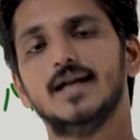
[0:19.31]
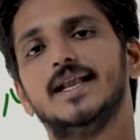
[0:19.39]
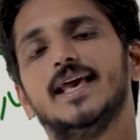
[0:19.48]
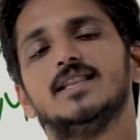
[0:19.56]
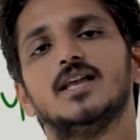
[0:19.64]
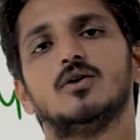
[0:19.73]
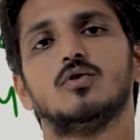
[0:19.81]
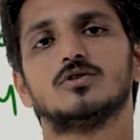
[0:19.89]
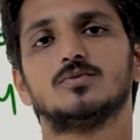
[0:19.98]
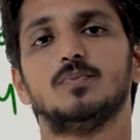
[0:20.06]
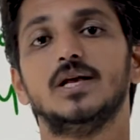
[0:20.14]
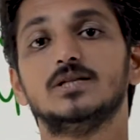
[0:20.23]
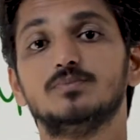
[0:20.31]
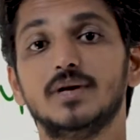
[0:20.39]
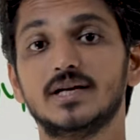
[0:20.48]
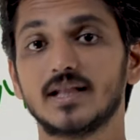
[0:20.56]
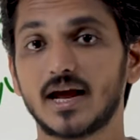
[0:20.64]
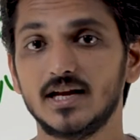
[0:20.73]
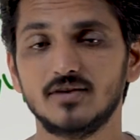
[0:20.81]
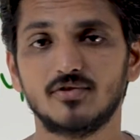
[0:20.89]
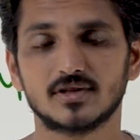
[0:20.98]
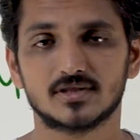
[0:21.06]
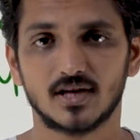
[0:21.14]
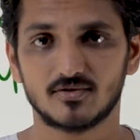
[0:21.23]
take the course placement training
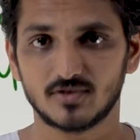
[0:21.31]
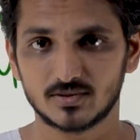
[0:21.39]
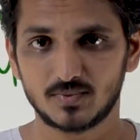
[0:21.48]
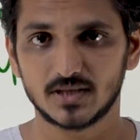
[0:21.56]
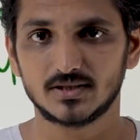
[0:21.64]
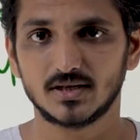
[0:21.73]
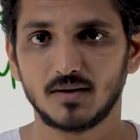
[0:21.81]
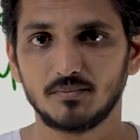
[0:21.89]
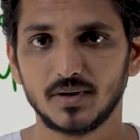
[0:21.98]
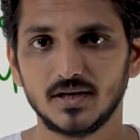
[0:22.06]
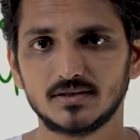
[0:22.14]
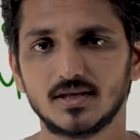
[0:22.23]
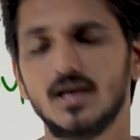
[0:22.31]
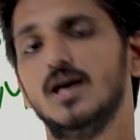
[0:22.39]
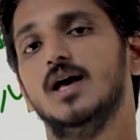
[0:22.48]
for service-based companies,